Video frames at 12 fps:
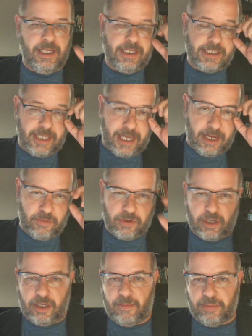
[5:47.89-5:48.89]
say, hey, we're
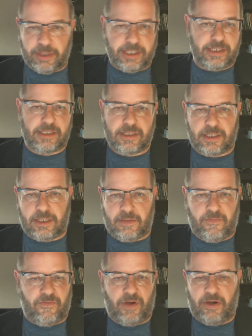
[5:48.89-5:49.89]
going to blitz
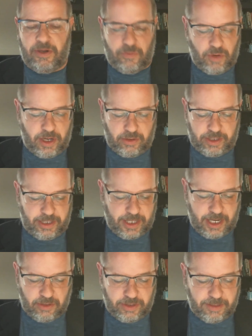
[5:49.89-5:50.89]
very rarely.
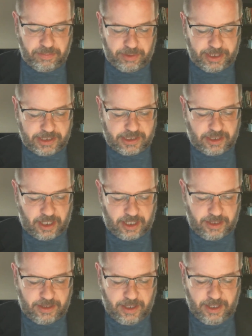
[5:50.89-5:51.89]
They only blitzed on